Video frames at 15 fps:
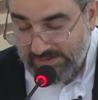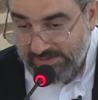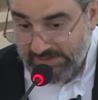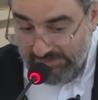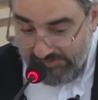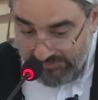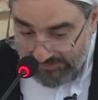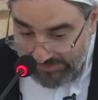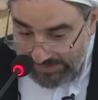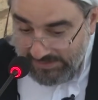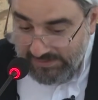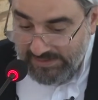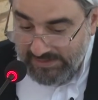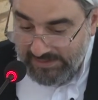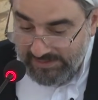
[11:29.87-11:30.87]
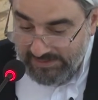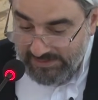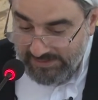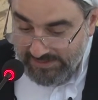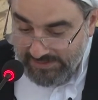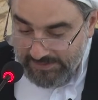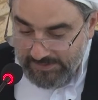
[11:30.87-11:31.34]
Defending
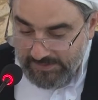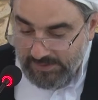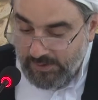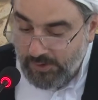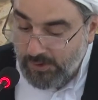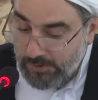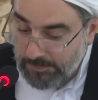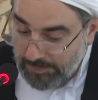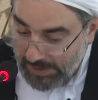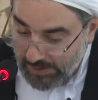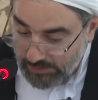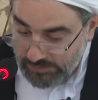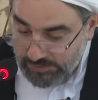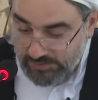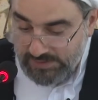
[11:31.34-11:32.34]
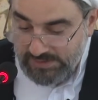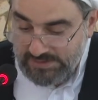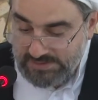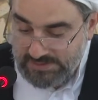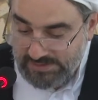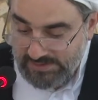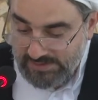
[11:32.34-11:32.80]
her
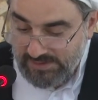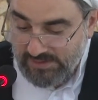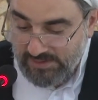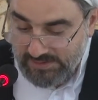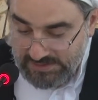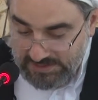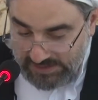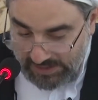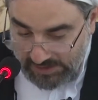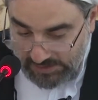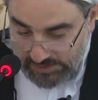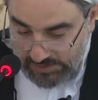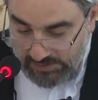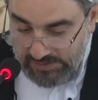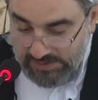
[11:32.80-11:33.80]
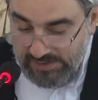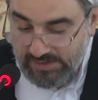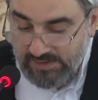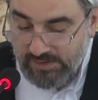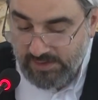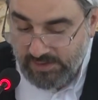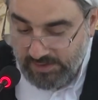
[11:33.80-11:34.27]
boundaries, her sanctuary,
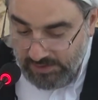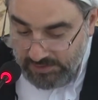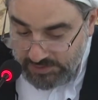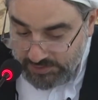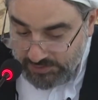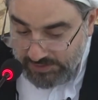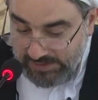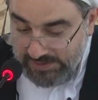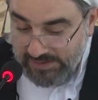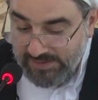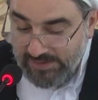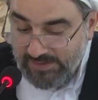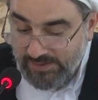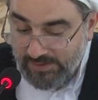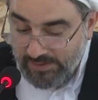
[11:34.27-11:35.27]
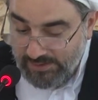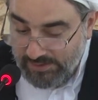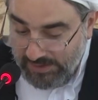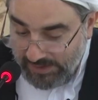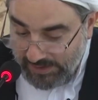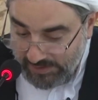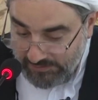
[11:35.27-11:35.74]
her country, her
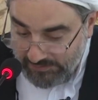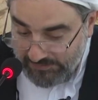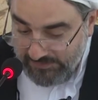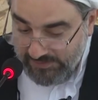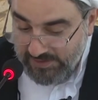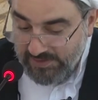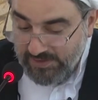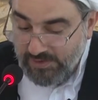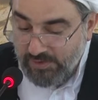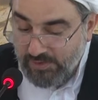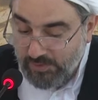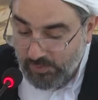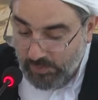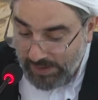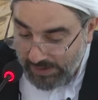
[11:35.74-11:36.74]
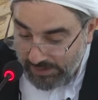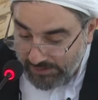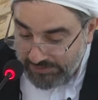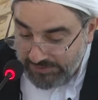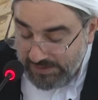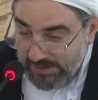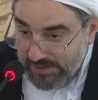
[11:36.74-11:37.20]
life, her
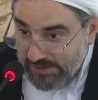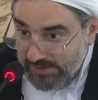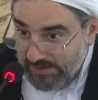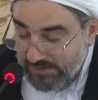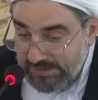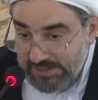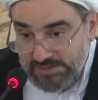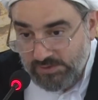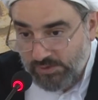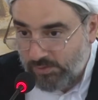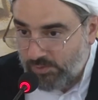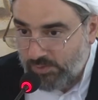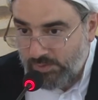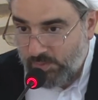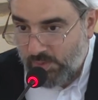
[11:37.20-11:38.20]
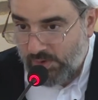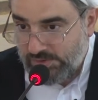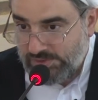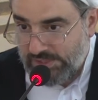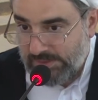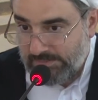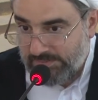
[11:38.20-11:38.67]
wealth, these are all
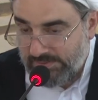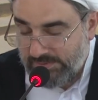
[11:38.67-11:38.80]
wajib.